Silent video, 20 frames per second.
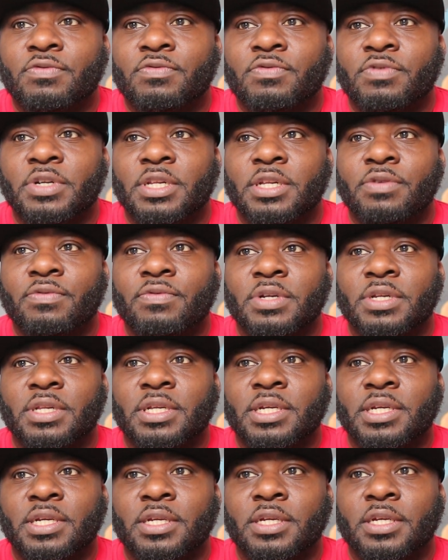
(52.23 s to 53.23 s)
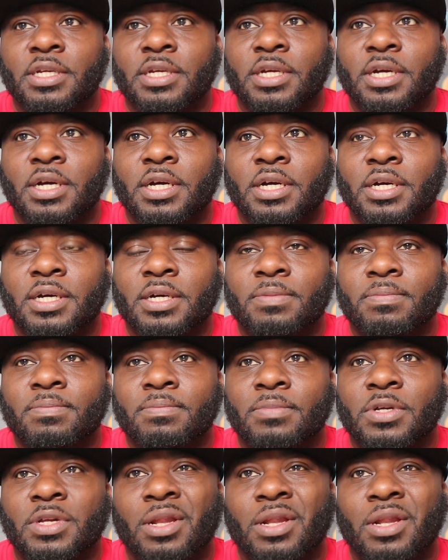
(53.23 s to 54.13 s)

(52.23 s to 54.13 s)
really really um,